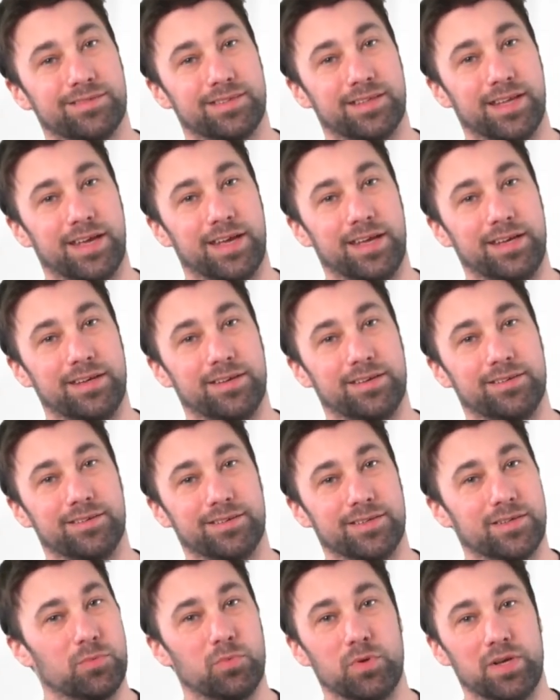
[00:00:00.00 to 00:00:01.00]

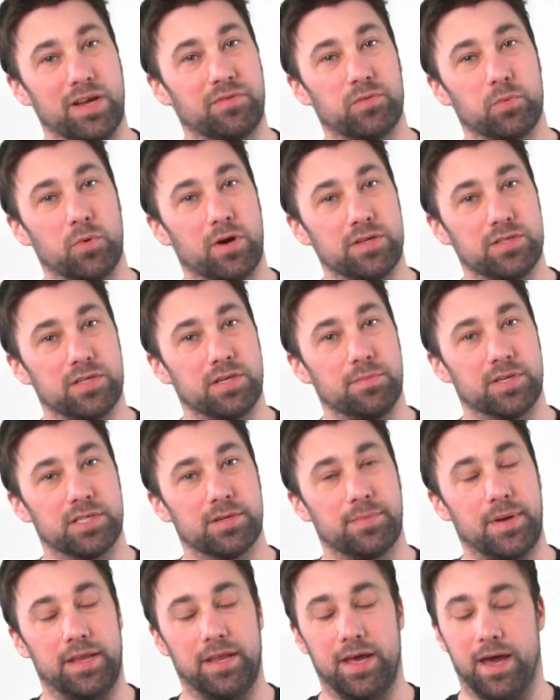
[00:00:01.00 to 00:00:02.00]
then you wouldn't have to worry too much
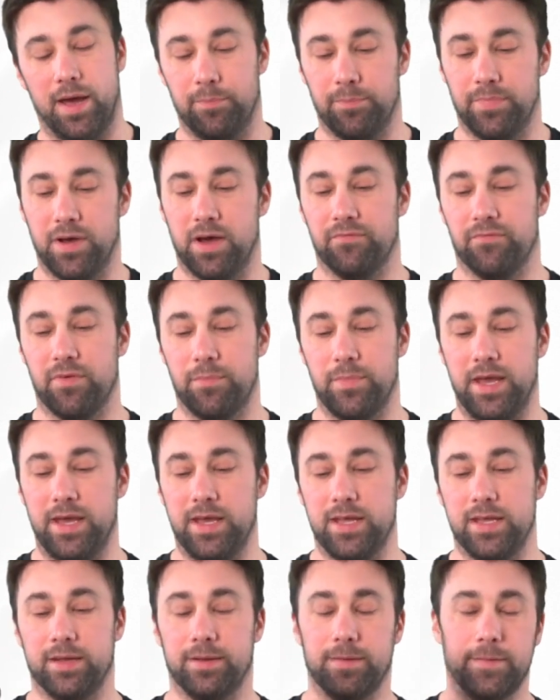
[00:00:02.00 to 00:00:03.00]
about that. But for
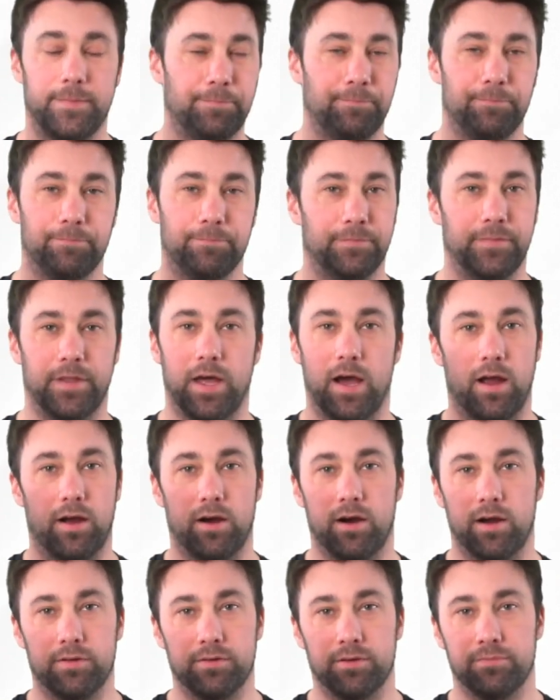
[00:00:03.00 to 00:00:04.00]
me,
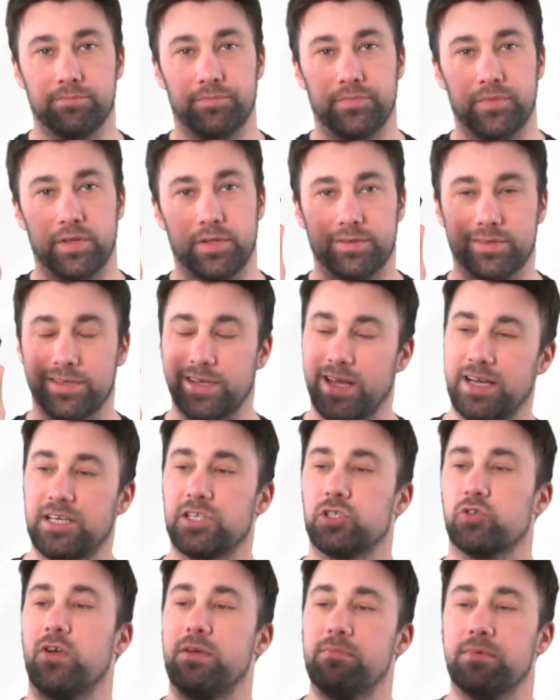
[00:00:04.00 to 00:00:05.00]
no,
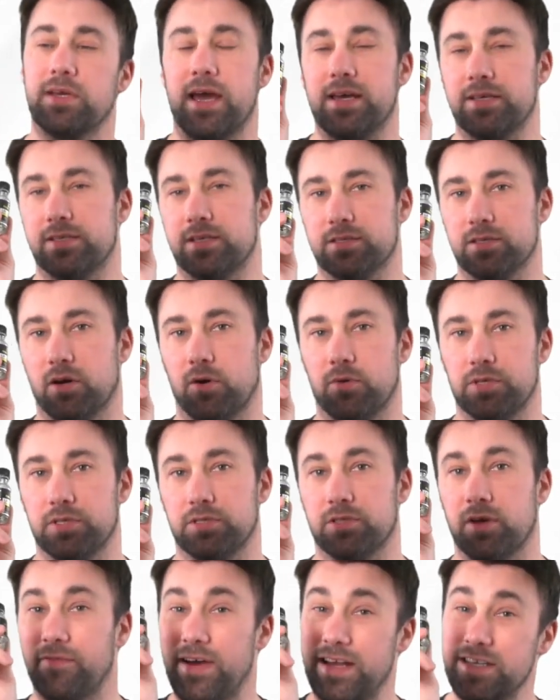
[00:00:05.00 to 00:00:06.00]
extreme cases I would
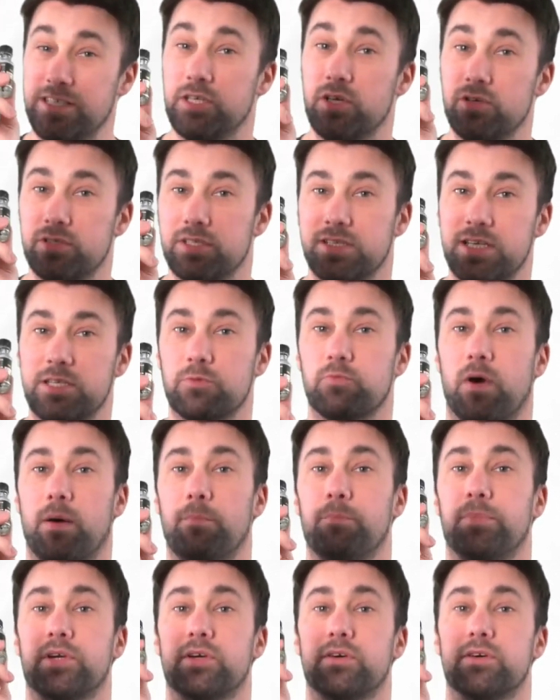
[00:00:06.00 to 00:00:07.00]
use. I've actually used this
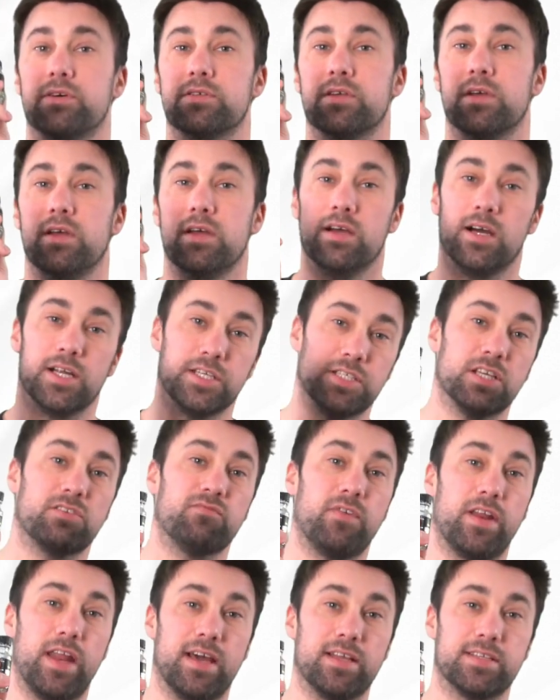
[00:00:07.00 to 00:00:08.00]
one because I
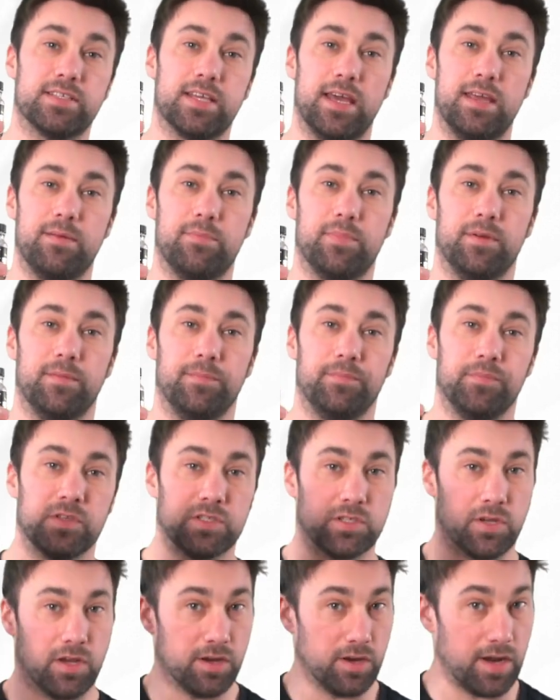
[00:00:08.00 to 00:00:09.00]
just ran out of tape.
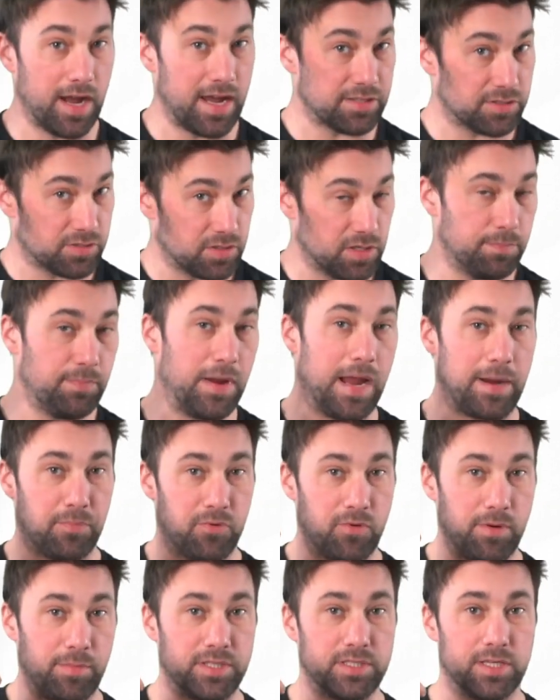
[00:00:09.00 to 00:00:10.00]
So I had to do the back
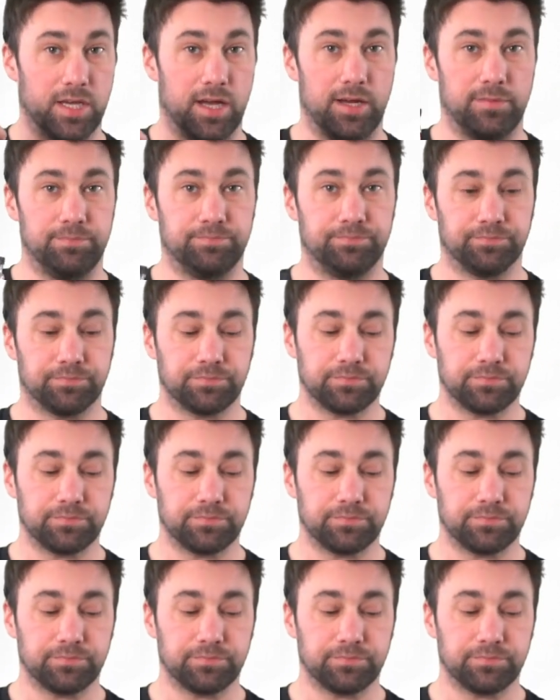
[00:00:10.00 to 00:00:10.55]
perimeter.